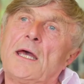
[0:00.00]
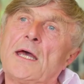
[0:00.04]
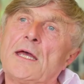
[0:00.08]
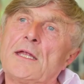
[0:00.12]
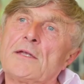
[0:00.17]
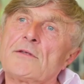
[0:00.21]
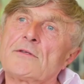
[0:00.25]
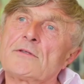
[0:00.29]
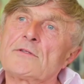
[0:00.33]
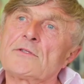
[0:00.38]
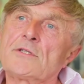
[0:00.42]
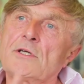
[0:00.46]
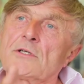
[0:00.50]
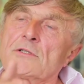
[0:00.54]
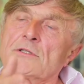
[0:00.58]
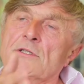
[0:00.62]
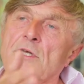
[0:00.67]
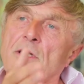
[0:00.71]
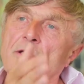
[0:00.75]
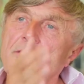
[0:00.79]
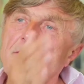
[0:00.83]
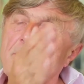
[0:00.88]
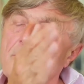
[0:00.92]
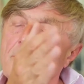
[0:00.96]
And Doug
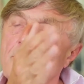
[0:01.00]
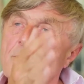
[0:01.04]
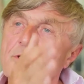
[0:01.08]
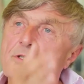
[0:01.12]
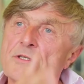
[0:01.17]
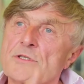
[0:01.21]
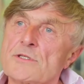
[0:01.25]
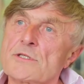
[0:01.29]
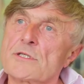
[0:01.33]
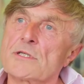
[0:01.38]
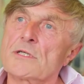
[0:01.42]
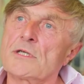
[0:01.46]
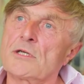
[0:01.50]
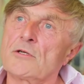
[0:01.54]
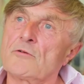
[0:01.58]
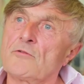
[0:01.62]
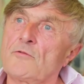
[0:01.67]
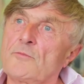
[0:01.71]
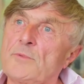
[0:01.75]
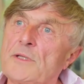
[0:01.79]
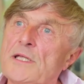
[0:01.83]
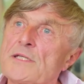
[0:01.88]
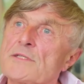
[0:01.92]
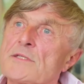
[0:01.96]
Dunn, who was the
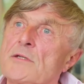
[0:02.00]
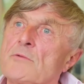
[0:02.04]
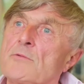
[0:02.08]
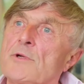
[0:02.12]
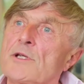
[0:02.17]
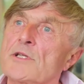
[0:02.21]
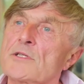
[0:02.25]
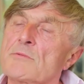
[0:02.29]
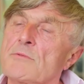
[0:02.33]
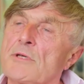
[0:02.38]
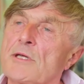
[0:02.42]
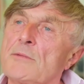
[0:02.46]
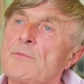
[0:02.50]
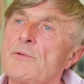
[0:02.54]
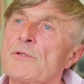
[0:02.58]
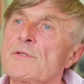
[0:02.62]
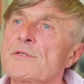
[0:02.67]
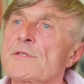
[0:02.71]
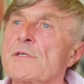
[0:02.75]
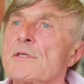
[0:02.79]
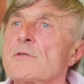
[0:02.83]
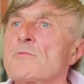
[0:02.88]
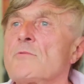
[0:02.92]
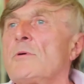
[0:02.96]
CEO of Plessey, rings me up
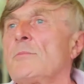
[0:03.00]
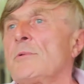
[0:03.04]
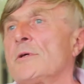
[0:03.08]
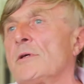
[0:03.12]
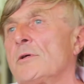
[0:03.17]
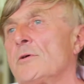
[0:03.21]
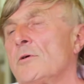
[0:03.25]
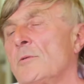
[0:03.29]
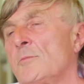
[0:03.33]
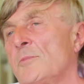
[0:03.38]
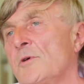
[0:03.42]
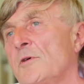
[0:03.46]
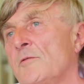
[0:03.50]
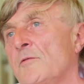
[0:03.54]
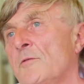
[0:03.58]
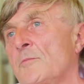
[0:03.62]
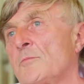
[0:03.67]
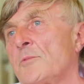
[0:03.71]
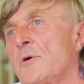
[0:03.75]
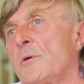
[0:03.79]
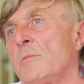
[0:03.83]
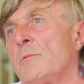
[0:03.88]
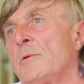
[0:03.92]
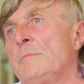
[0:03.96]
and says, Robin, got a bit of a
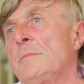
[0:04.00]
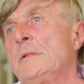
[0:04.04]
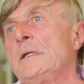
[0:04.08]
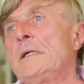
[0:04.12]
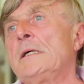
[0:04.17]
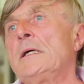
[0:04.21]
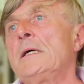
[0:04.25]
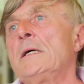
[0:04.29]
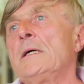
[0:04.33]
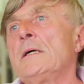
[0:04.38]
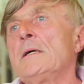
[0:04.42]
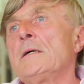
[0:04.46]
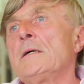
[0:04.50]
problem.